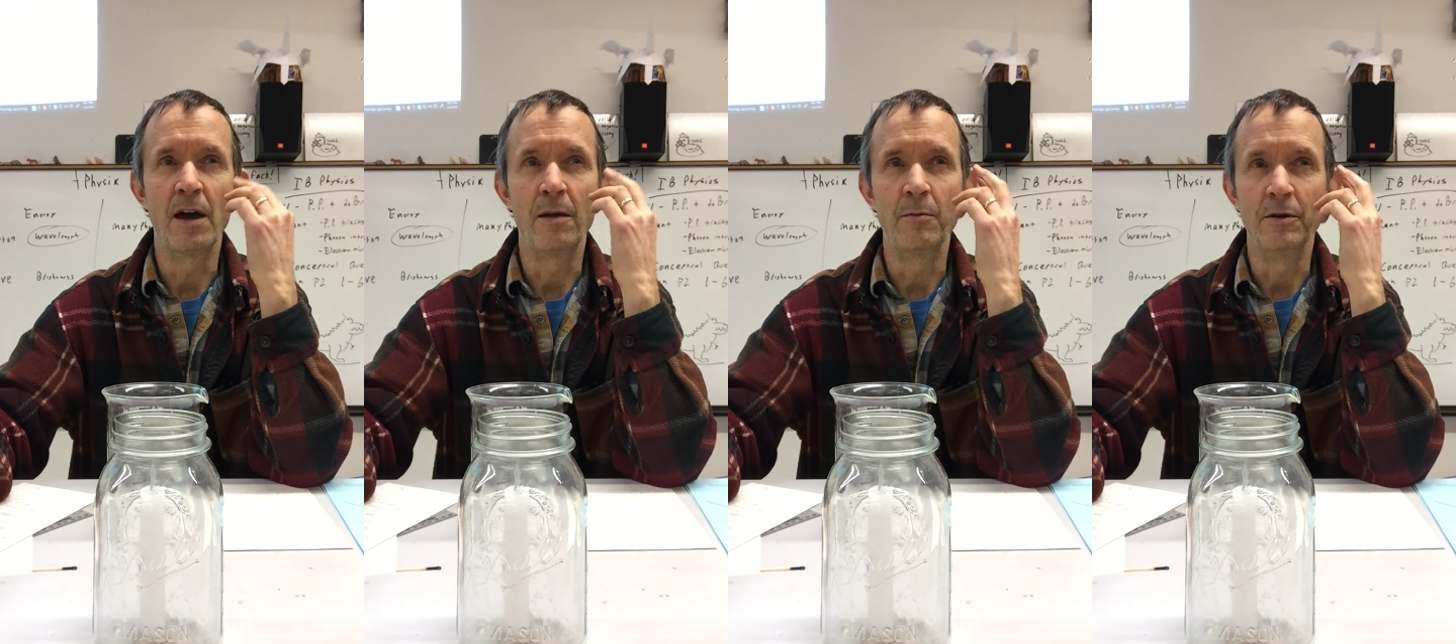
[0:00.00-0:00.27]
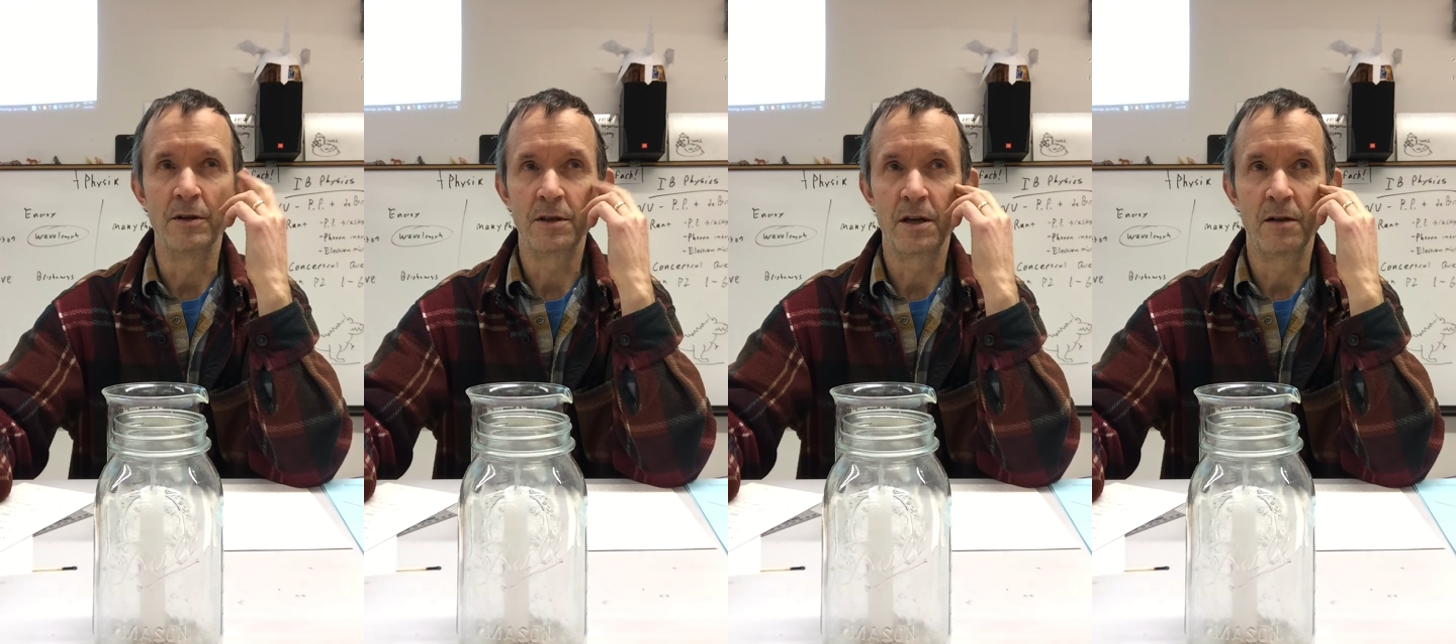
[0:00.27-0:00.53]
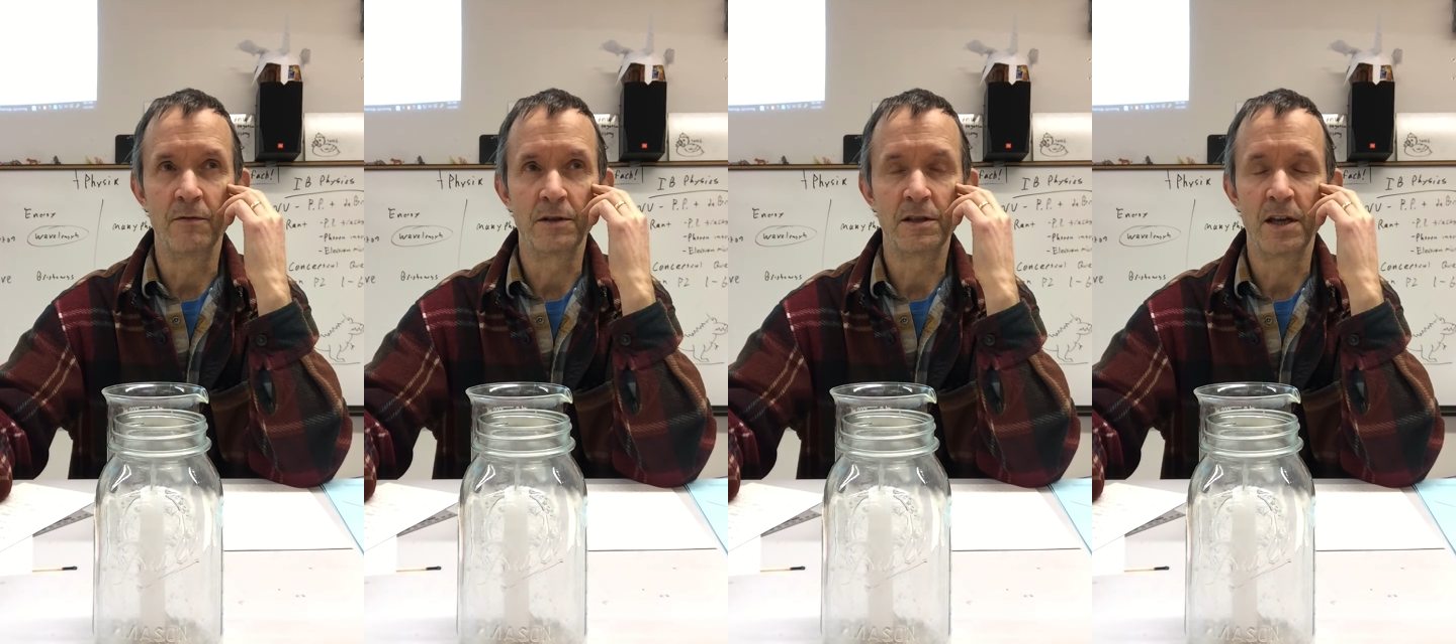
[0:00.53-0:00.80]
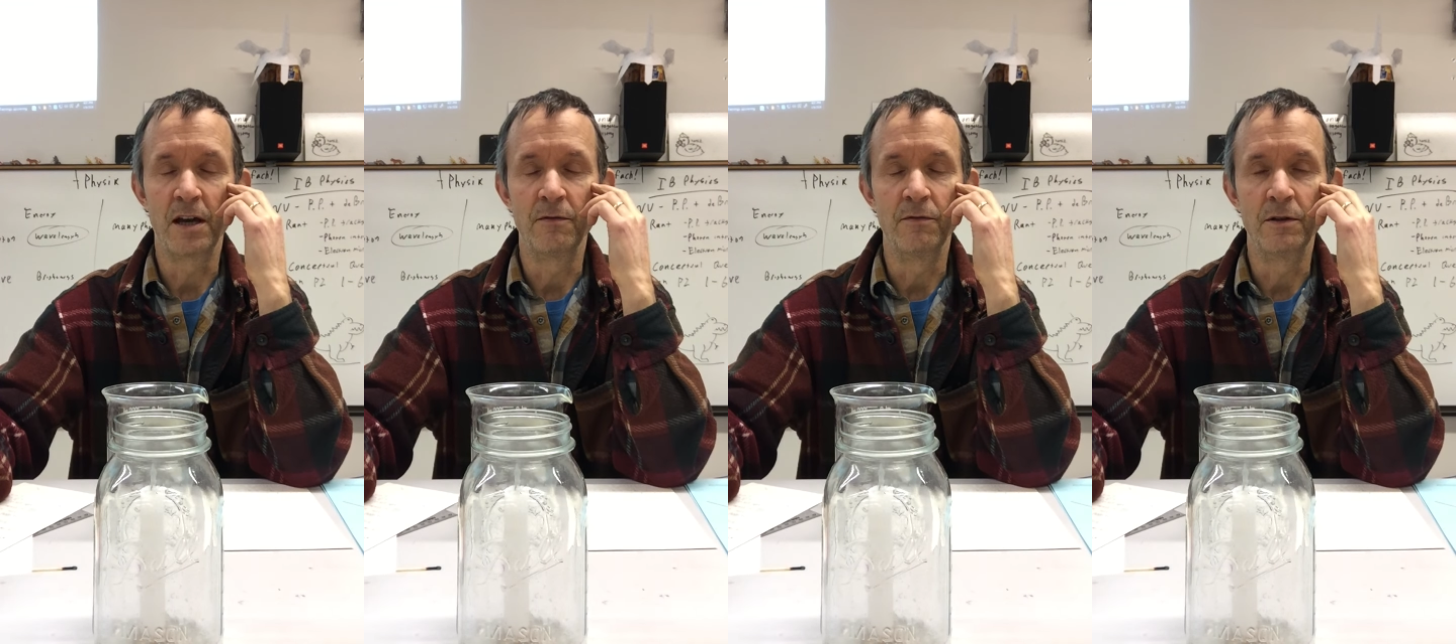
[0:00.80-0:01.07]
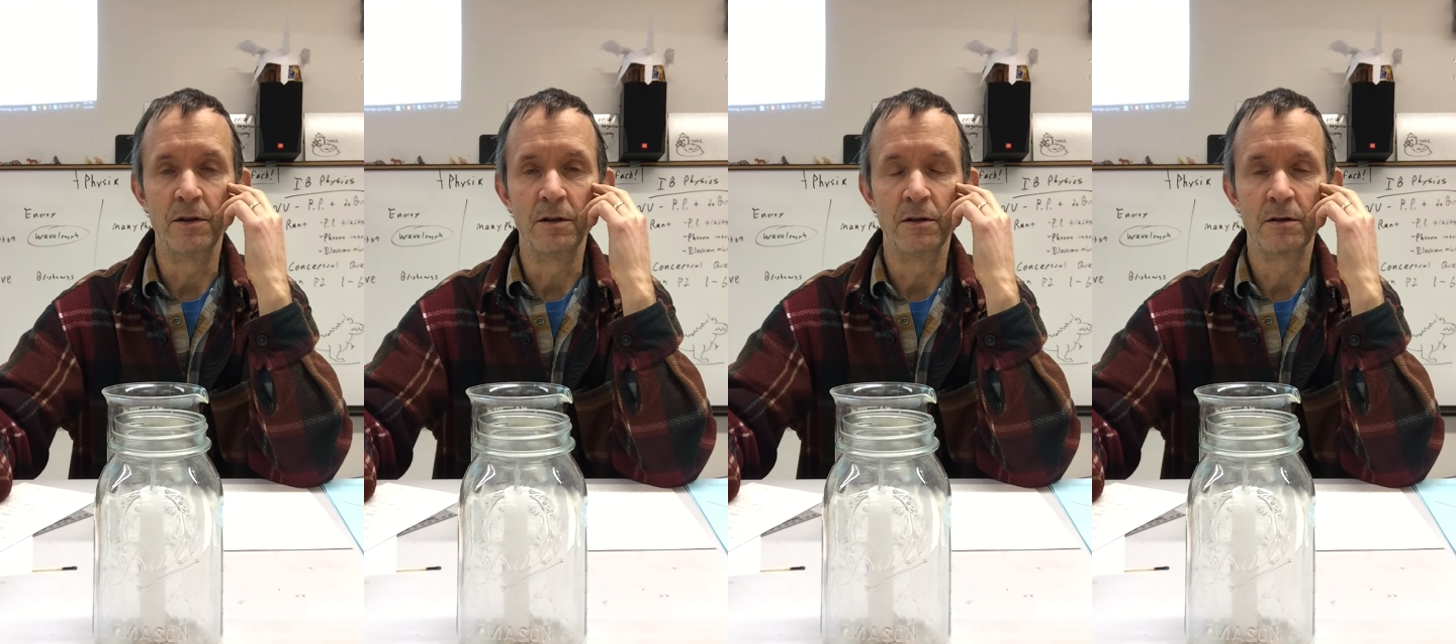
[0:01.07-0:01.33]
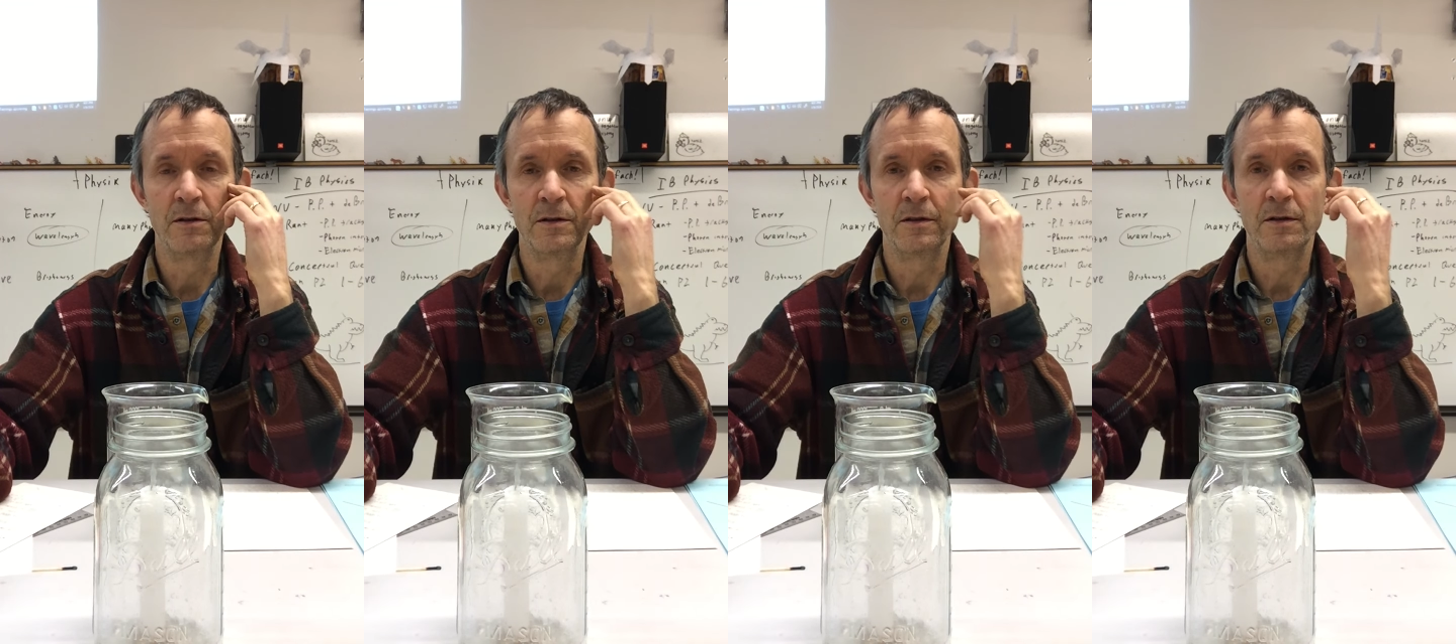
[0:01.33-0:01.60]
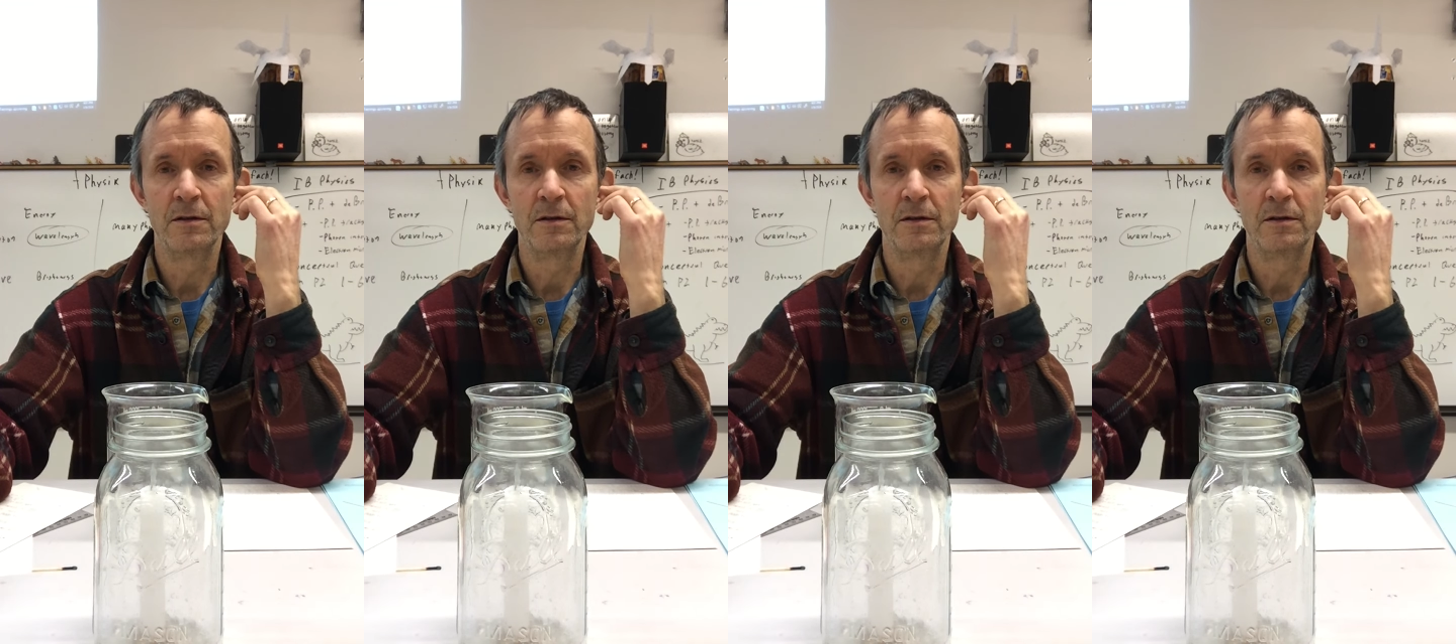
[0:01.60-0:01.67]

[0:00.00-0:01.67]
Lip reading: I mean, it's kind of a sad video because